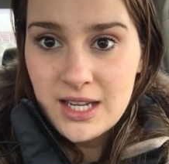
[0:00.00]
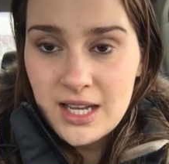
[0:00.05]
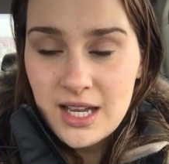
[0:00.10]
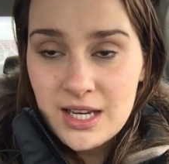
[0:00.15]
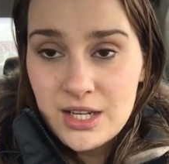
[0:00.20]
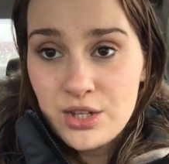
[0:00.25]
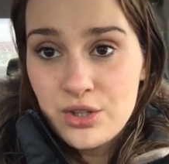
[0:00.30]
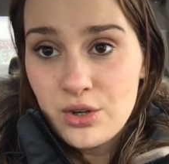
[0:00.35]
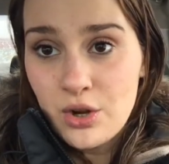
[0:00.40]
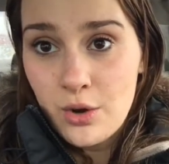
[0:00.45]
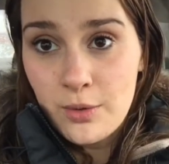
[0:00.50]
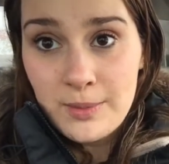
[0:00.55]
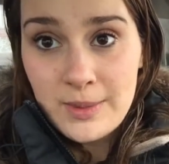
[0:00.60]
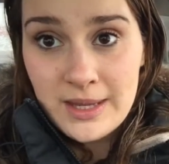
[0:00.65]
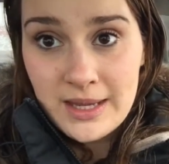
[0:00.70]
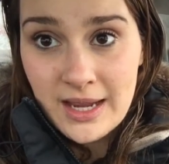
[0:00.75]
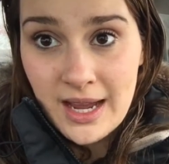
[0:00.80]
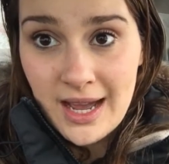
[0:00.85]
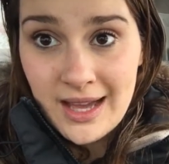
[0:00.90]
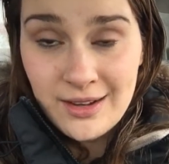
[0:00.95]
And you know
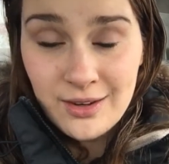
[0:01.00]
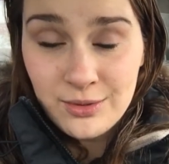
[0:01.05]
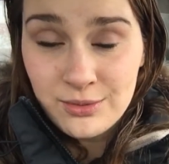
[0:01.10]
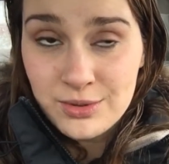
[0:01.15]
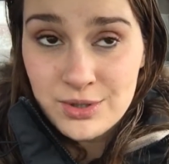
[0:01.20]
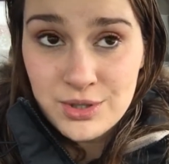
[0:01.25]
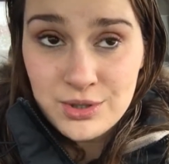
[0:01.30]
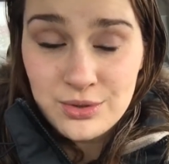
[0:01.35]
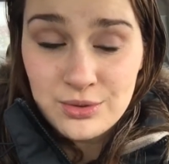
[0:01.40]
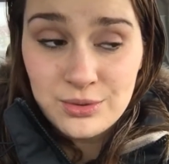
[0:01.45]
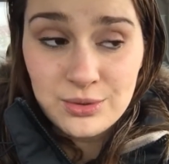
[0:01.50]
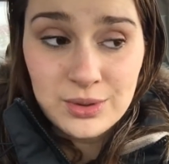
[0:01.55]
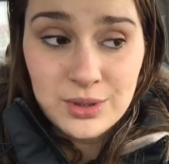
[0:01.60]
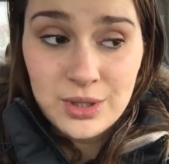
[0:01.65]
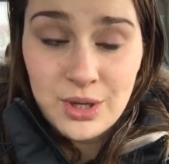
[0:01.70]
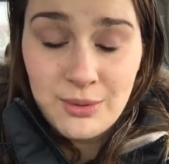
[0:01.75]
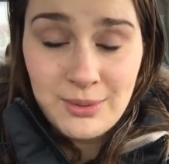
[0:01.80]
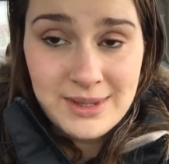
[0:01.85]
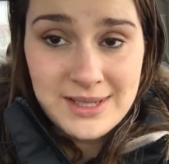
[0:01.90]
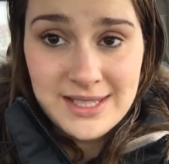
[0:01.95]
me, I don't do
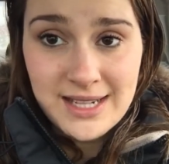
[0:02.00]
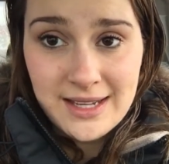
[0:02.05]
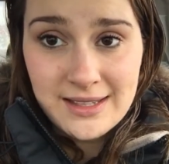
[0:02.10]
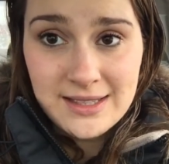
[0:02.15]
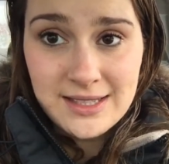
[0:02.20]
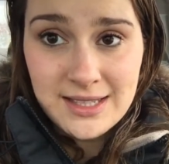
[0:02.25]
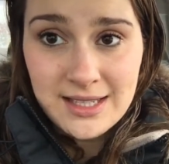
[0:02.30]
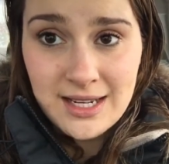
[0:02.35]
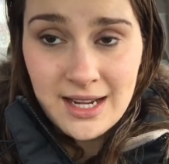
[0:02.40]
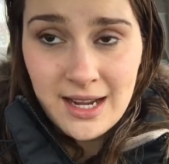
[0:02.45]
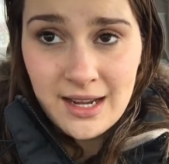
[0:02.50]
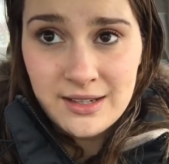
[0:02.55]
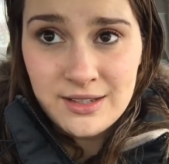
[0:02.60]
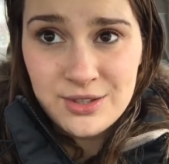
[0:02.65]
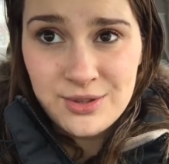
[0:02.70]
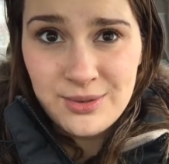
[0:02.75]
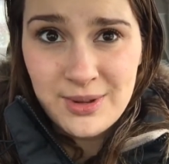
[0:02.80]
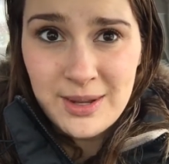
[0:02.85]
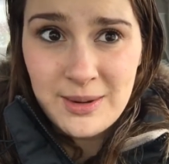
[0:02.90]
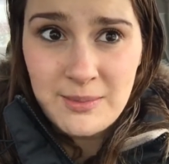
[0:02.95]
low intensity. I
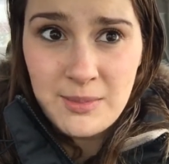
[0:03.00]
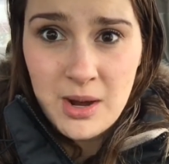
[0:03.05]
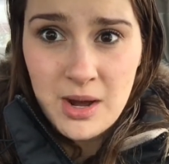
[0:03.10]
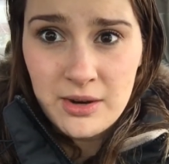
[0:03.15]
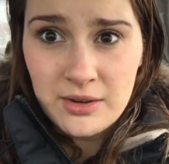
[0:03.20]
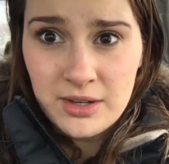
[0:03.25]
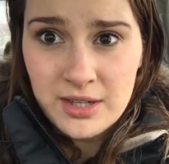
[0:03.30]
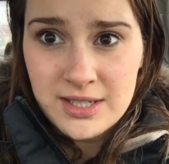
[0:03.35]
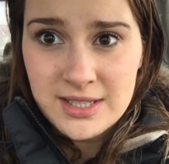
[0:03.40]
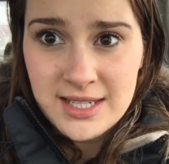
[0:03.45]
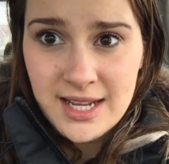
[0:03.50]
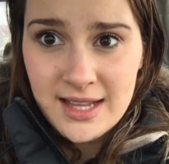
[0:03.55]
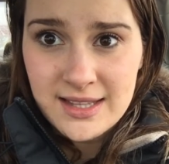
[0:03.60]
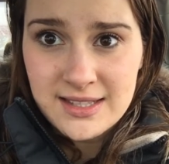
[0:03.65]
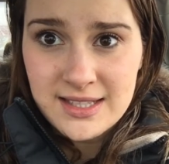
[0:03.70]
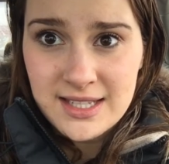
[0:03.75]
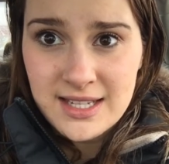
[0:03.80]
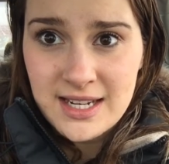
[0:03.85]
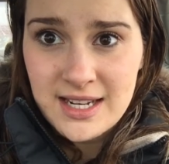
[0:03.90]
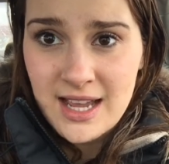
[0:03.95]
do like moderate
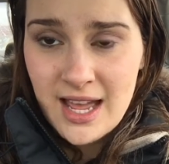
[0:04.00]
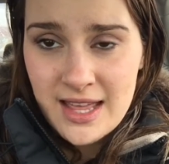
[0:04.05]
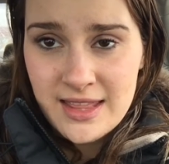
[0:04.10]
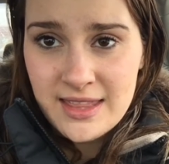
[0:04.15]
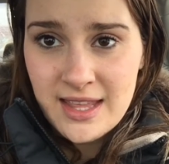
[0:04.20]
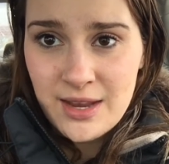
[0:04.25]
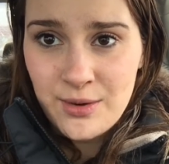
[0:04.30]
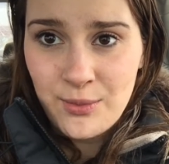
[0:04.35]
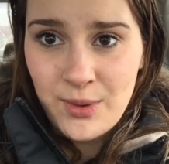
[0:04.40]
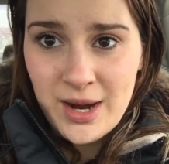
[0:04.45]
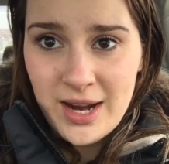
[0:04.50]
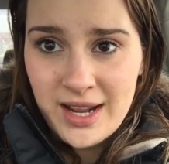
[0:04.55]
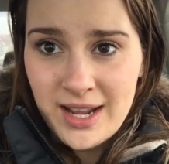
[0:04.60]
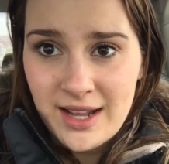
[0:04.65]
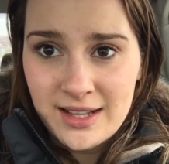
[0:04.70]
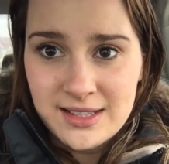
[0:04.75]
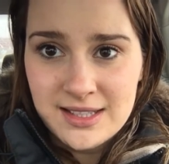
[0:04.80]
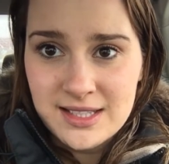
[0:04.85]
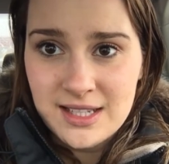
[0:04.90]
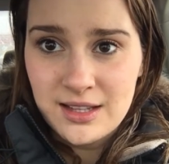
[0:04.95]
intensity. And then when it
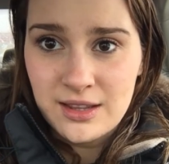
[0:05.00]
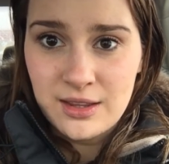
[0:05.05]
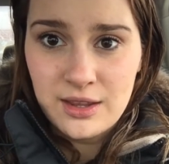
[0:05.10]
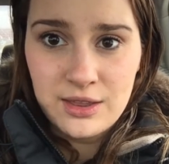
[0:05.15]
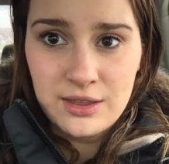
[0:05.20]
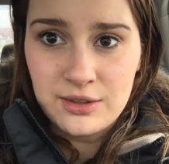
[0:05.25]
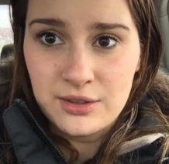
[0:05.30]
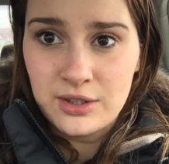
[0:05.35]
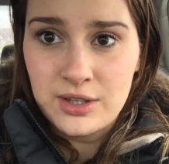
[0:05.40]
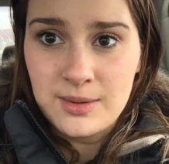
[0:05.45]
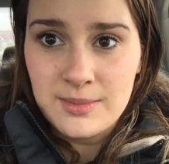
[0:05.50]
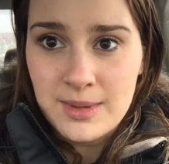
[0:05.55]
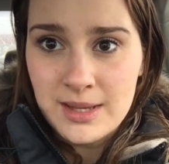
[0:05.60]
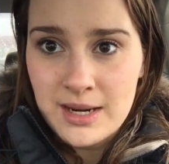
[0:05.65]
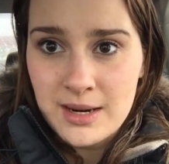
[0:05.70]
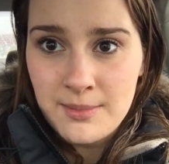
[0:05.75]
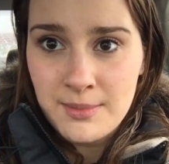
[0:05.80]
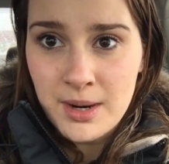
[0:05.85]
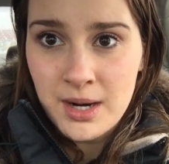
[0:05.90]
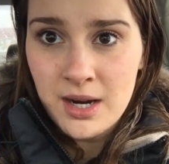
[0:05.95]
gets to the 30
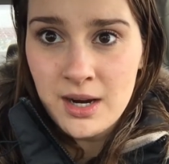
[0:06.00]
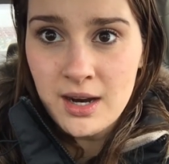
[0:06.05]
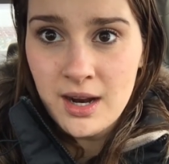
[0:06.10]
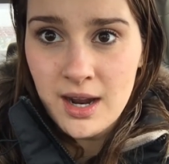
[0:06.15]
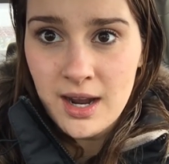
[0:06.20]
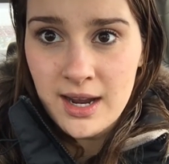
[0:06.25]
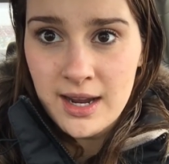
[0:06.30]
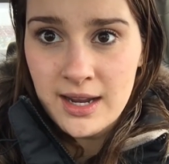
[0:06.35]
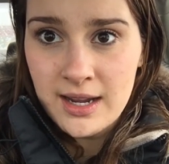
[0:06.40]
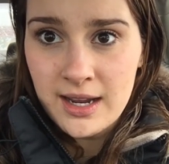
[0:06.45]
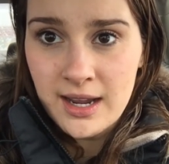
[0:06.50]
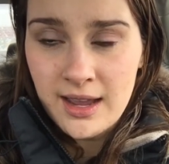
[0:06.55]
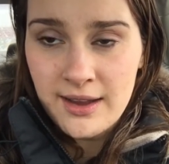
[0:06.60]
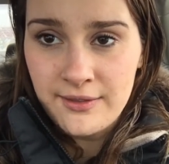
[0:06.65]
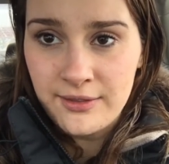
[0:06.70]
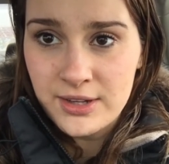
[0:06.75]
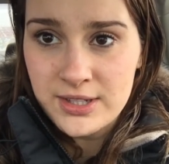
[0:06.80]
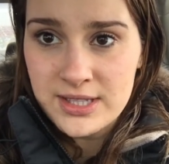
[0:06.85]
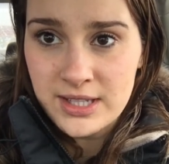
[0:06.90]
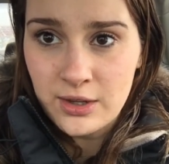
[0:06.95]
minute mark, I,
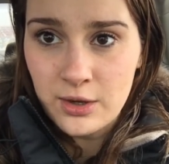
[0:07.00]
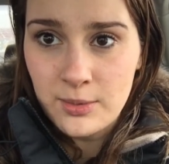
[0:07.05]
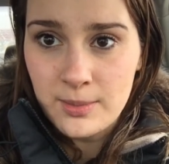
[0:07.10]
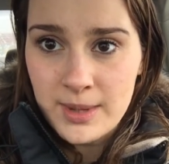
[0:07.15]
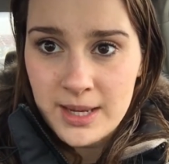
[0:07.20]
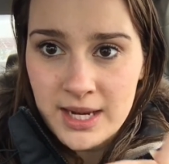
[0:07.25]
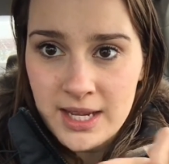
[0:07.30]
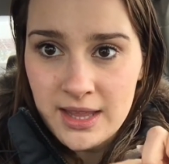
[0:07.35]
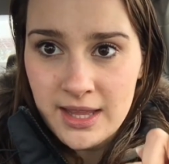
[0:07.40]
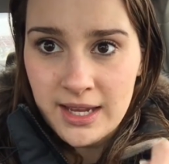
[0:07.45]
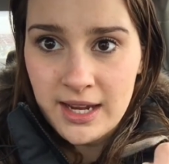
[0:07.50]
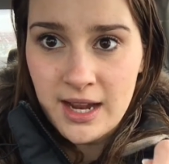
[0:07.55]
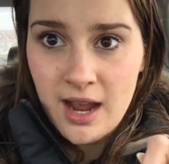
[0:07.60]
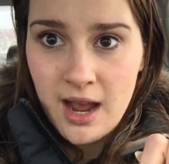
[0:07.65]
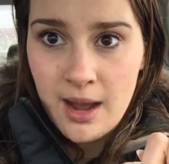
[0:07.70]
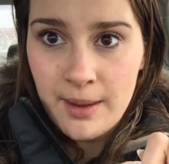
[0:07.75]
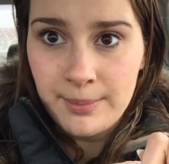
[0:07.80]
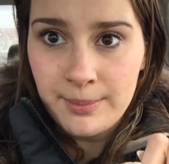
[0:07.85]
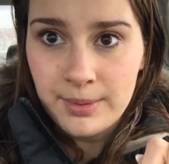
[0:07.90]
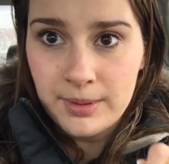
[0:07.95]
every single minute, like
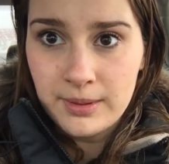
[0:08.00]
up